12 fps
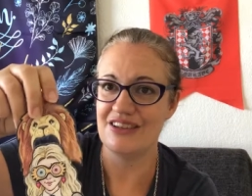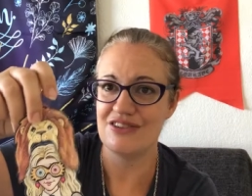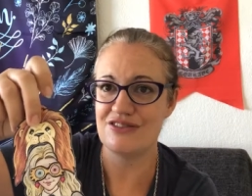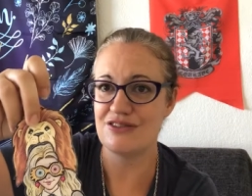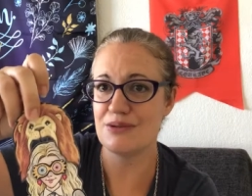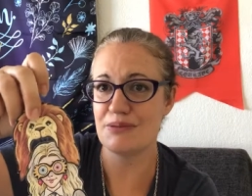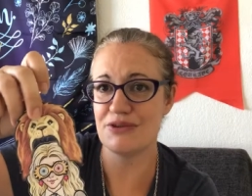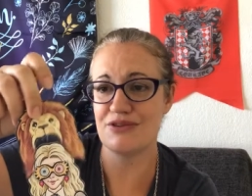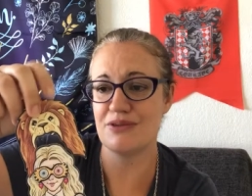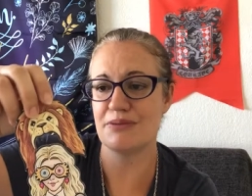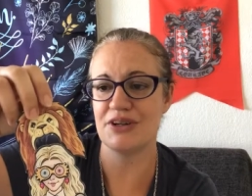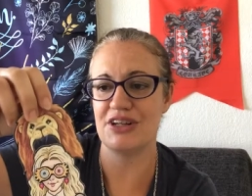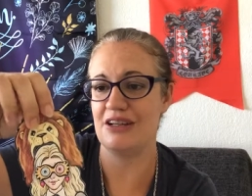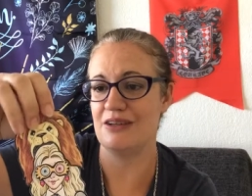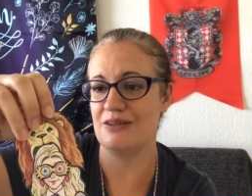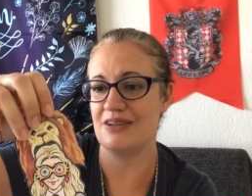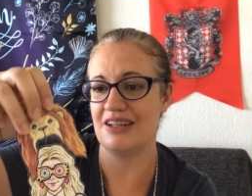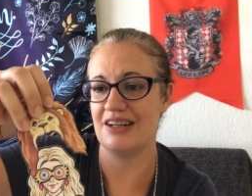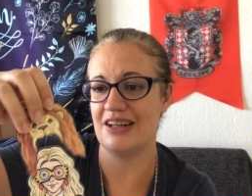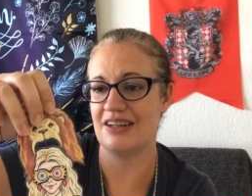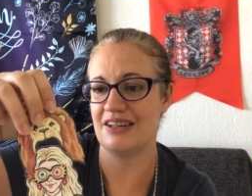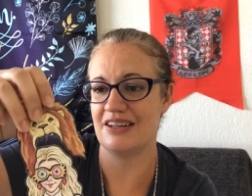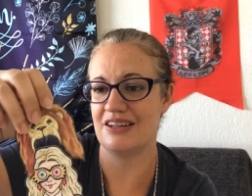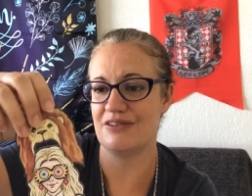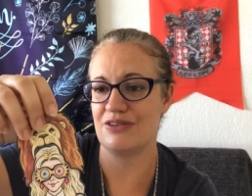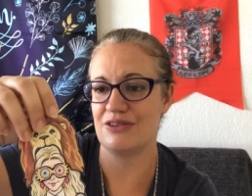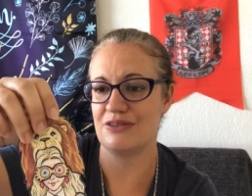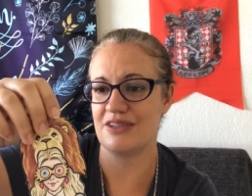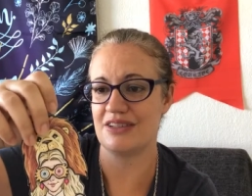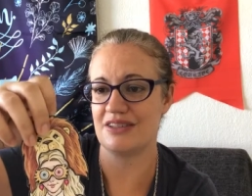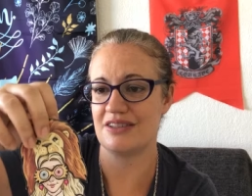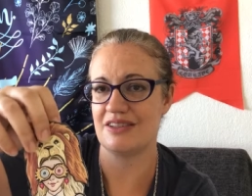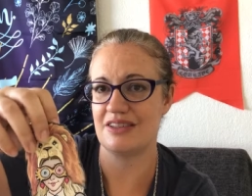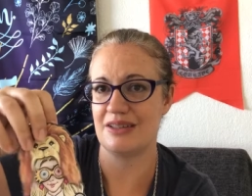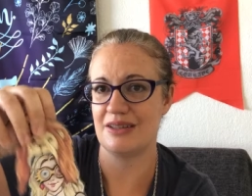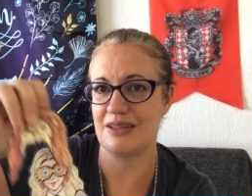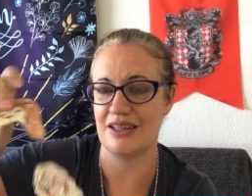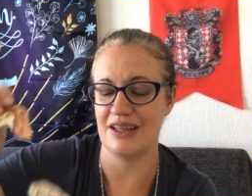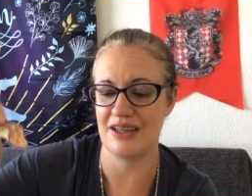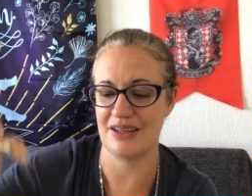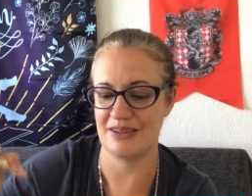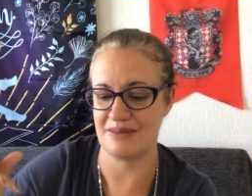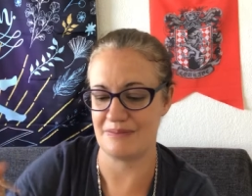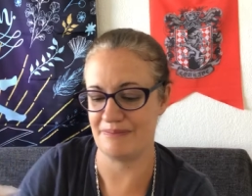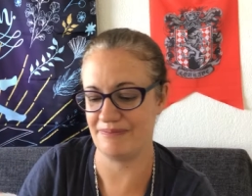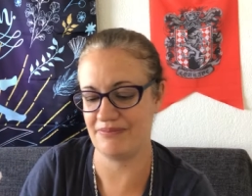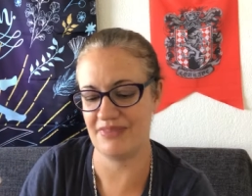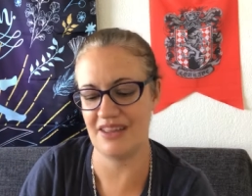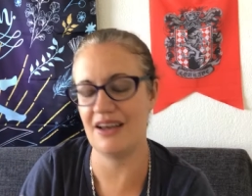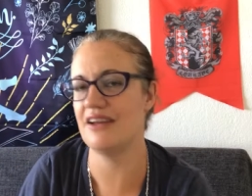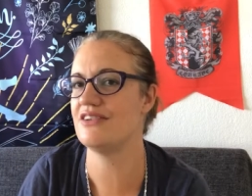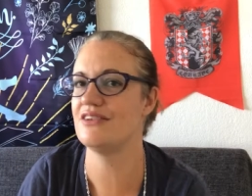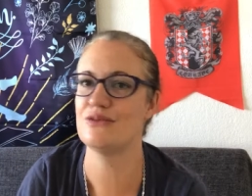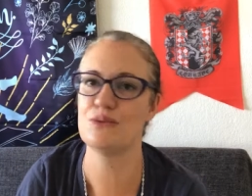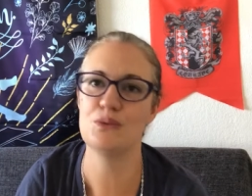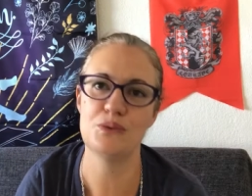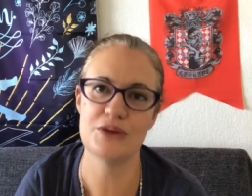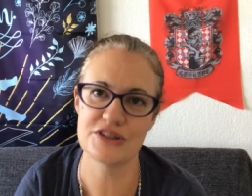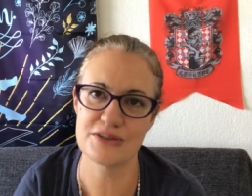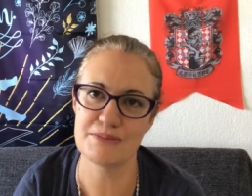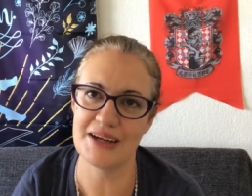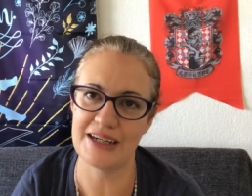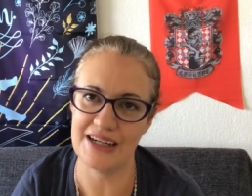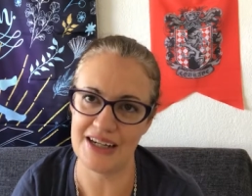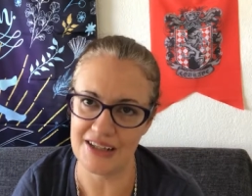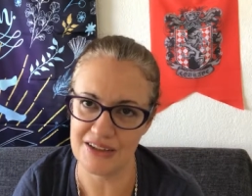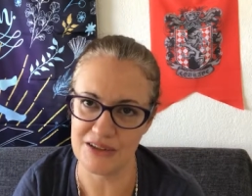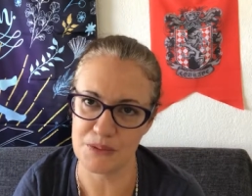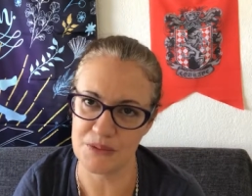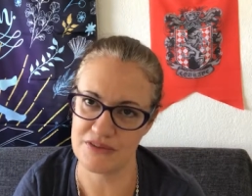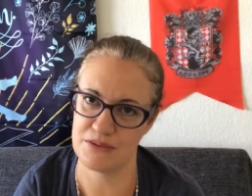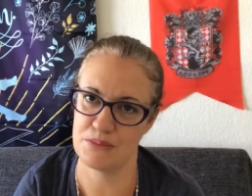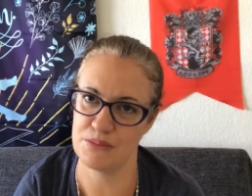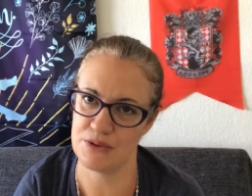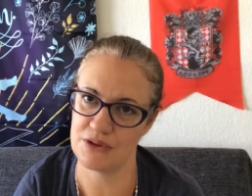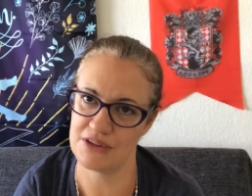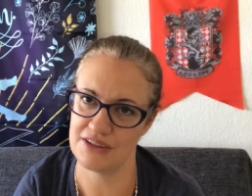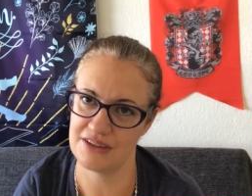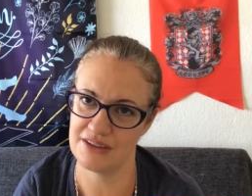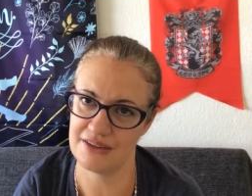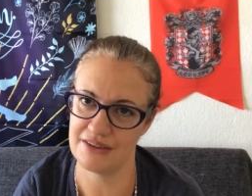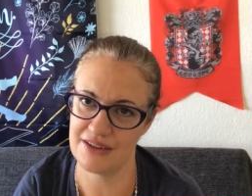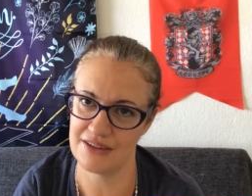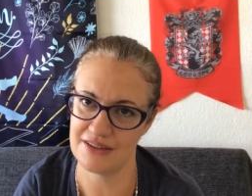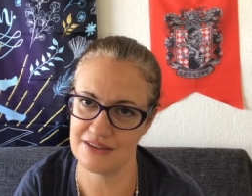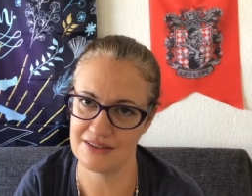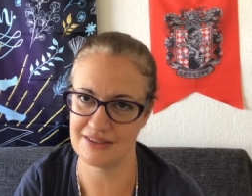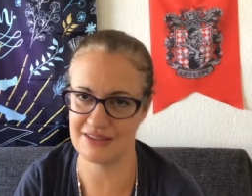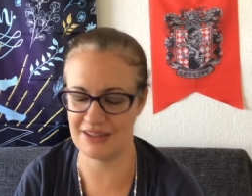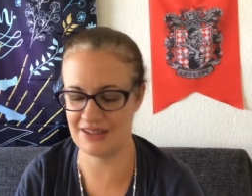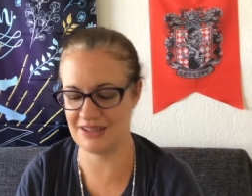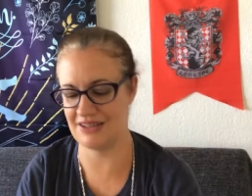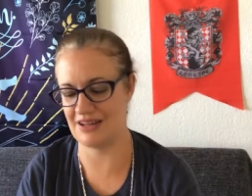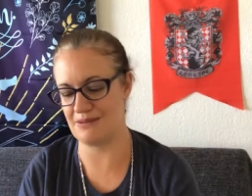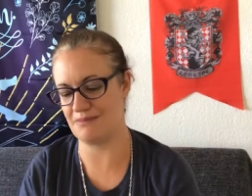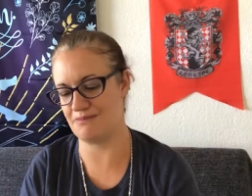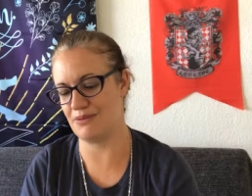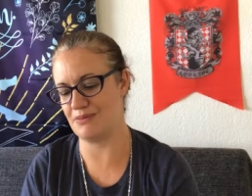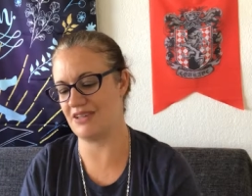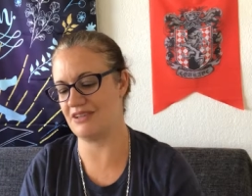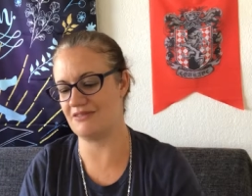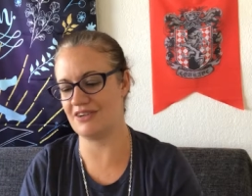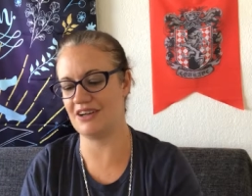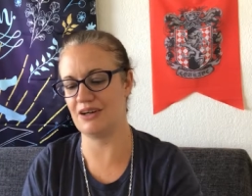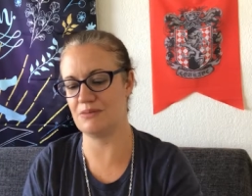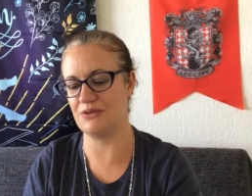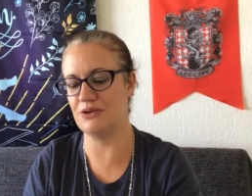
Super, super cute, and I love Luna. Um, I just wish my candle wasn't broken. That, that did not put me in a very good